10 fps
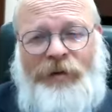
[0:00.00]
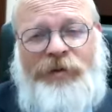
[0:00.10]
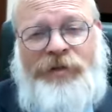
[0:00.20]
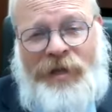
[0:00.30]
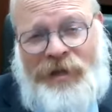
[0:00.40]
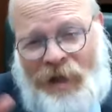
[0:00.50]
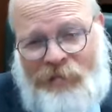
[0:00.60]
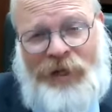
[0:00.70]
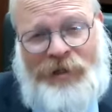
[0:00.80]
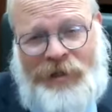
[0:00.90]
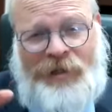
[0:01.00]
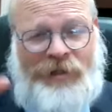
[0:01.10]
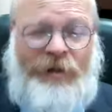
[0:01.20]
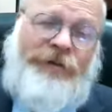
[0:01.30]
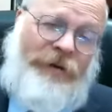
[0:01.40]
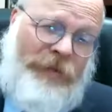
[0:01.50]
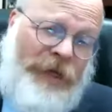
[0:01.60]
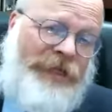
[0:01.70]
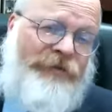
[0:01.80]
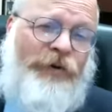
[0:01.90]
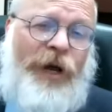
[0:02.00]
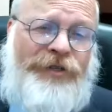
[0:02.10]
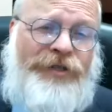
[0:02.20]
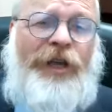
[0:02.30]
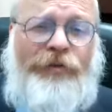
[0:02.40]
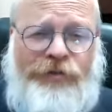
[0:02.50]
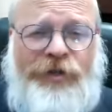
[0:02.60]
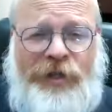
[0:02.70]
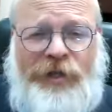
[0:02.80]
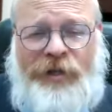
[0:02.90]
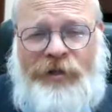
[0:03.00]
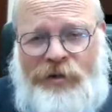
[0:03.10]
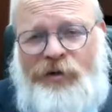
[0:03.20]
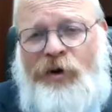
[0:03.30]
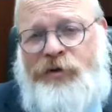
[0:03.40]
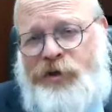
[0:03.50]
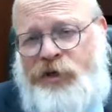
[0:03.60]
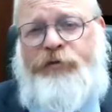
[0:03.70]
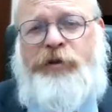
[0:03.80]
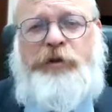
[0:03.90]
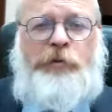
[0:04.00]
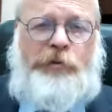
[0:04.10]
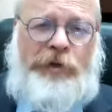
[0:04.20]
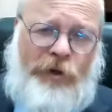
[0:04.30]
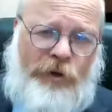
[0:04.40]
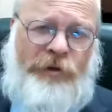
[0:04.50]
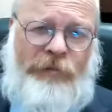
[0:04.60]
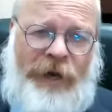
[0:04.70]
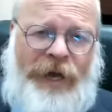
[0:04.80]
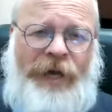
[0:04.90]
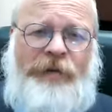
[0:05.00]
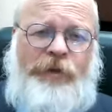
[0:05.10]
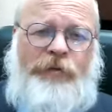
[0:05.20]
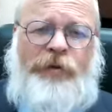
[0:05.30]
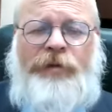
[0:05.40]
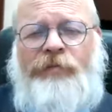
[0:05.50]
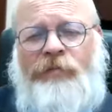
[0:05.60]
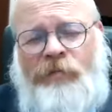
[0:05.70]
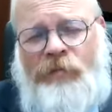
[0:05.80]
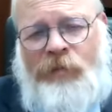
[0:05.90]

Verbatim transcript: We said that blessing is also a blessing for ourselves to know the difference between good and bad, between